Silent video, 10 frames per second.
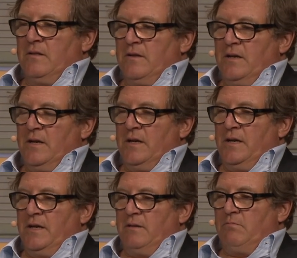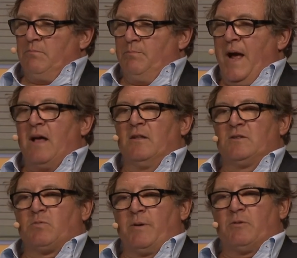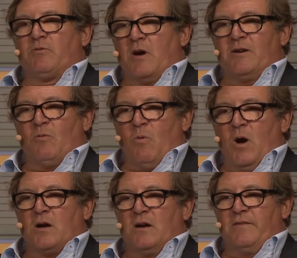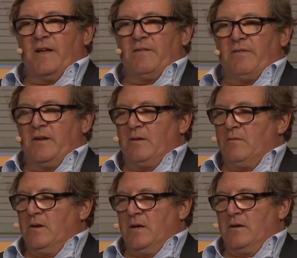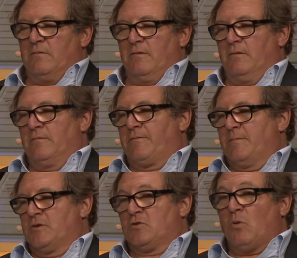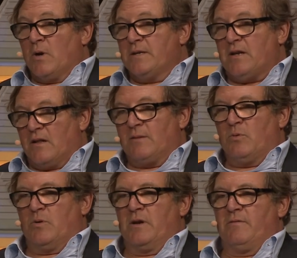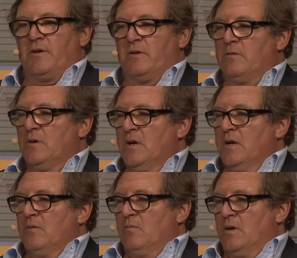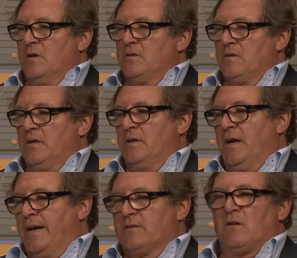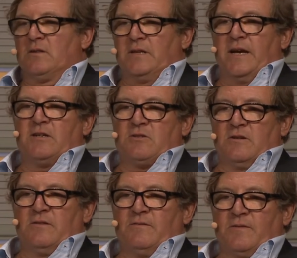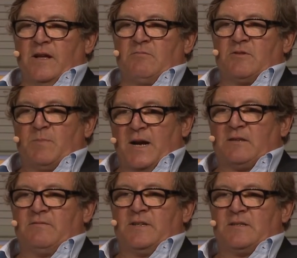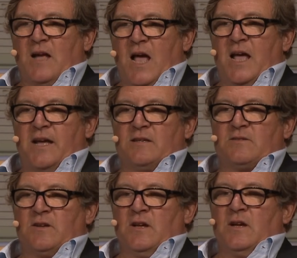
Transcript: the balance we were trying to walk on that thing uh, from a storytelling point of view was the exaltation of and respect of these guys